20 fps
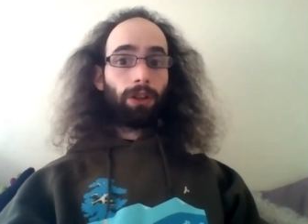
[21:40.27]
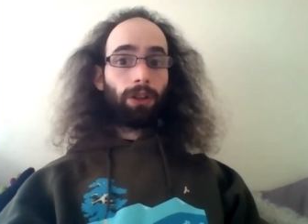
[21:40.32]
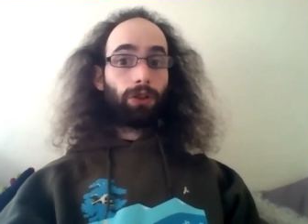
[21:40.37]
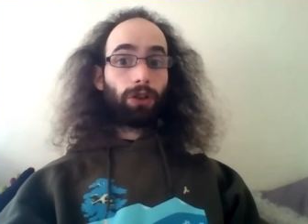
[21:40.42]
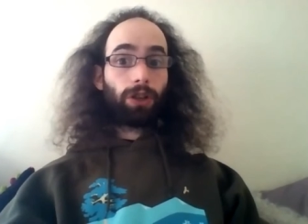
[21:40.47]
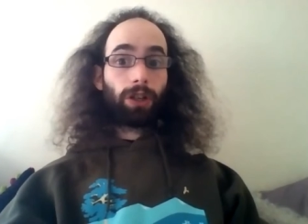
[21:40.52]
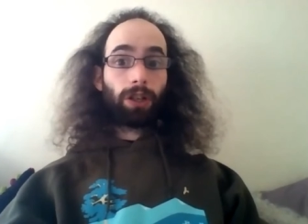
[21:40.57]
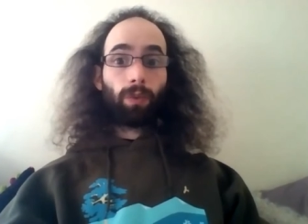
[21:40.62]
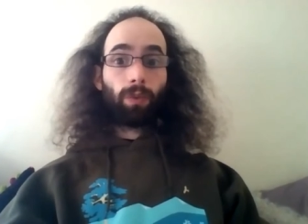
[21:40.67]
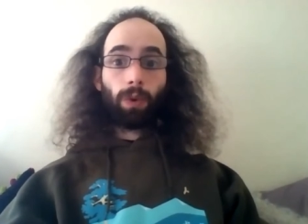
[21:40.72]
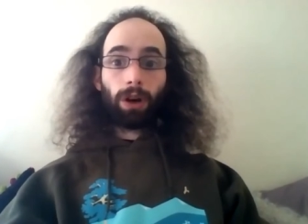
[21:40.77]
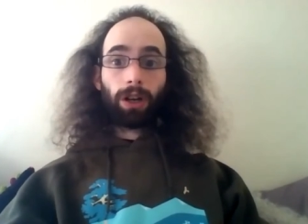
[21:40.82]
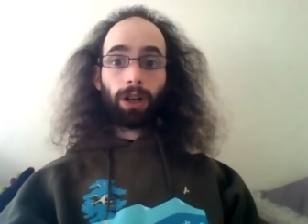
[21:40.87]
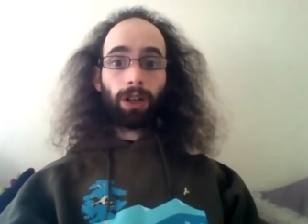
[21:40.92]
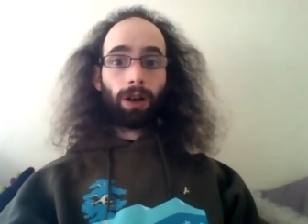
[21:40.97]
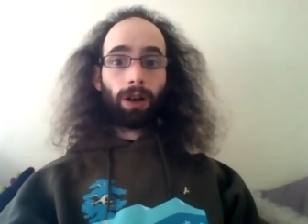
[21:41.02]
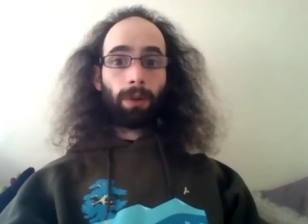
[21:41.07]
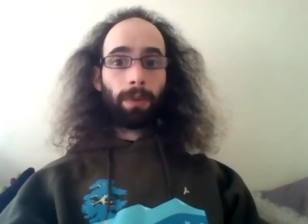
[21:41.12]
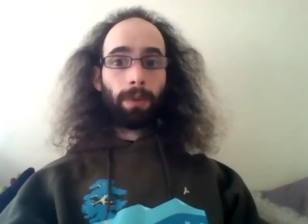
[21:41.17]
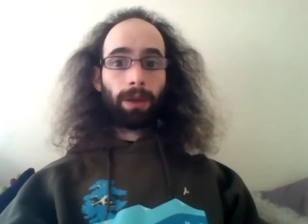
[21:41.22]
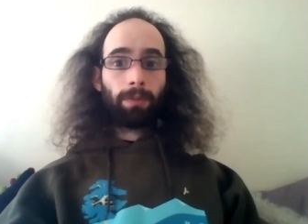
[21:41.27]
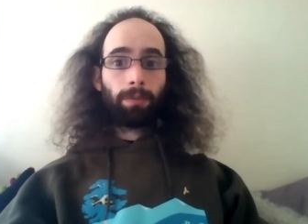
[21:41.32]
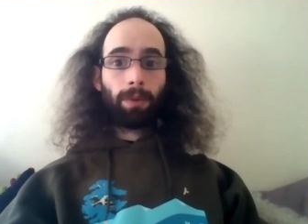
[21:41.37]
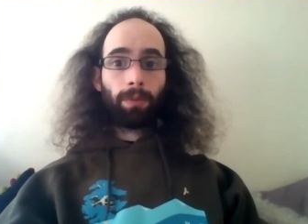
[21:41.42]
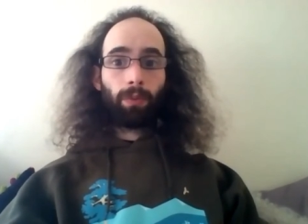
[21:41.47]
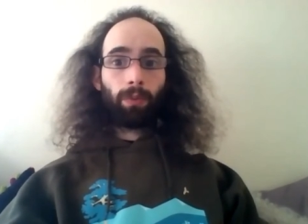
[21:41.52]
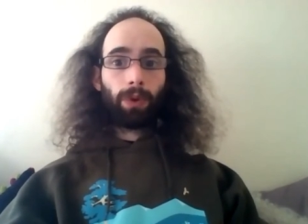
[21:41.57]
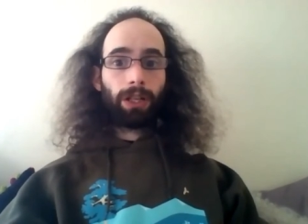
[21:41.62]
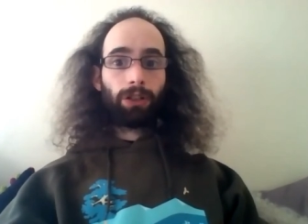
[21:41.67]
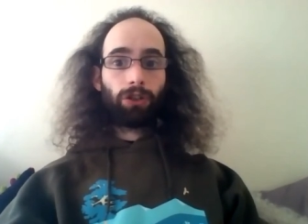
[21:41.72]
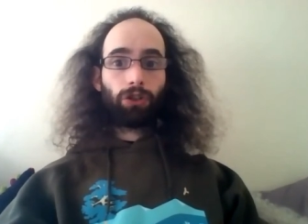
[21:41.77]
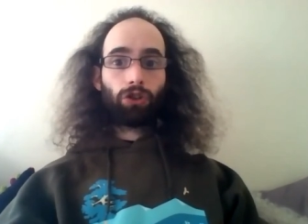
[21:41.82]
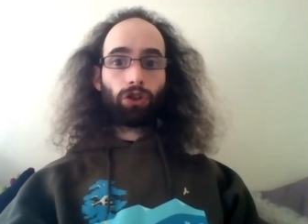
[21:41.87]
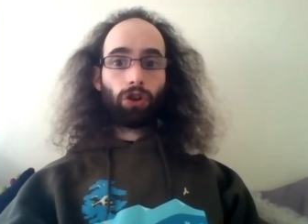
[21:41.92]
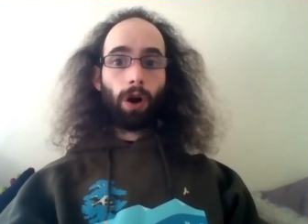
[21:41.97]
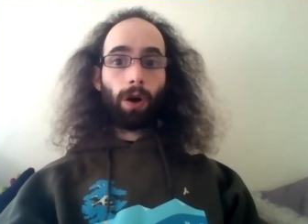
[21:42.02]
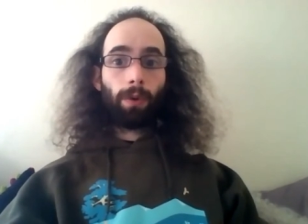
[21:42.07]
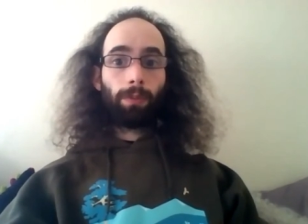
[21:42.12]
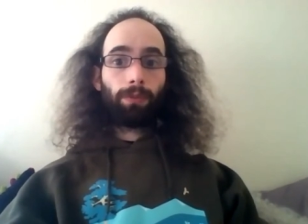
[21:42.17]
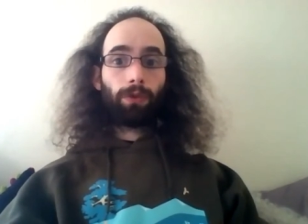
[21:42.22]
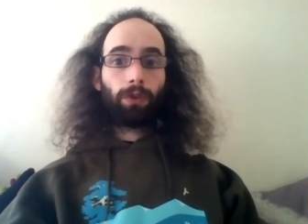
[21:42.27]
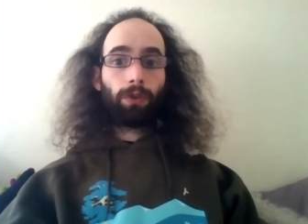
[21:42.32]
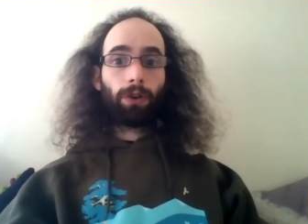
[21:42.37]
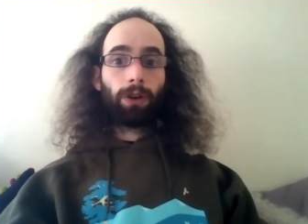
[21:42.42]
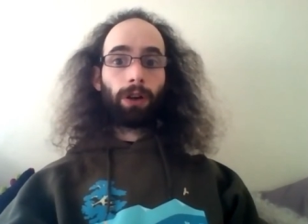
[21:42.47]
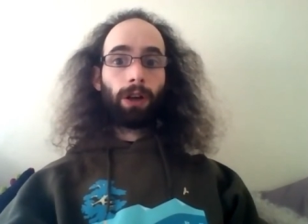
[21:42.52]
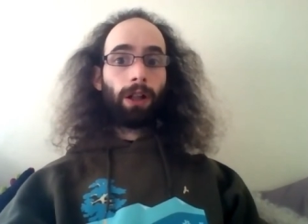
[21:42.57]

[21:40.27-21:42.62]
You can work a minimum wage job for